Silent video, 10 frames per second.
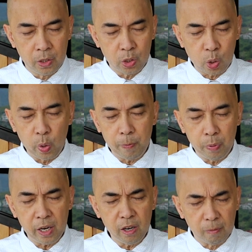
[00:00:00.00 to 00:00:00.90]
So we
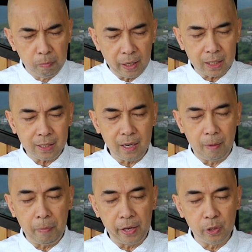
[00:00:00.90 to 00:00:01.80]
pray your blessing
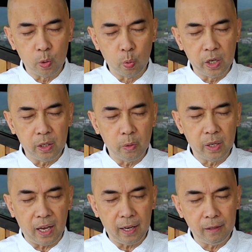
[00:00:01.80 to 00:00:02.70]
upon your word, O
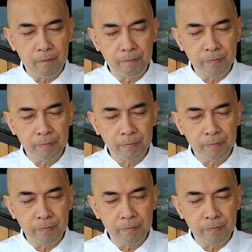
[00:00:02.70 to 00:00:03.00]
God,